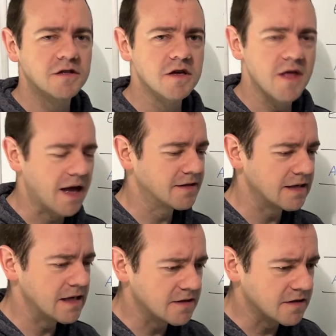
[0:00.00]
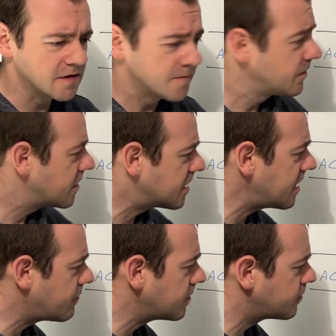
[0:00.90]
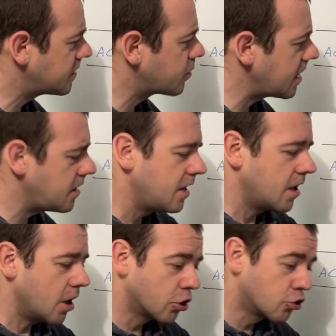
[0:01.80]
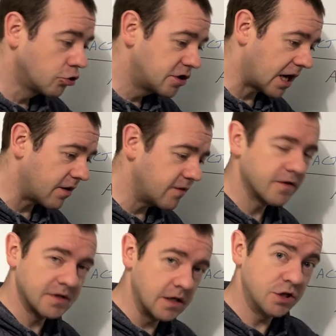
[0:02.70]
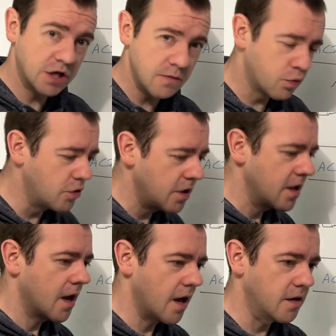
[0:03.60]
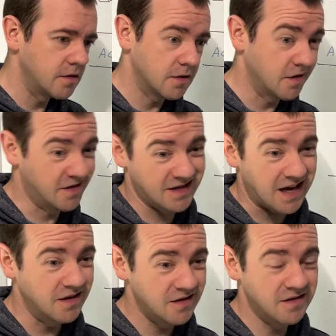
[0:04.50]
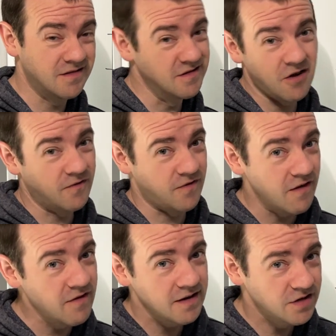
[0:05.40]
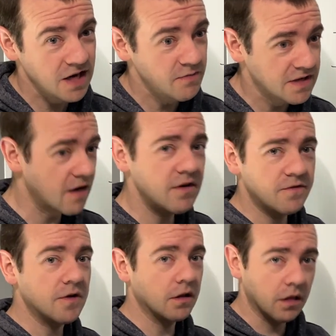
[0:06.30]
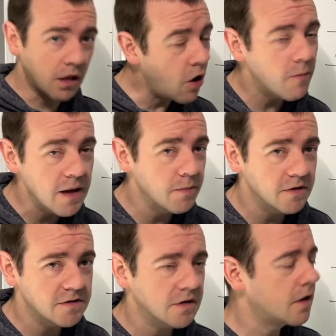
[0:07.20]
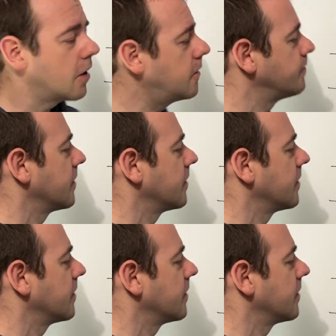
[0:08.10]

to that, is that the difference between a good tariff, as in a cheap one, and a standard, not very cheap tariff that a lot of people are still on,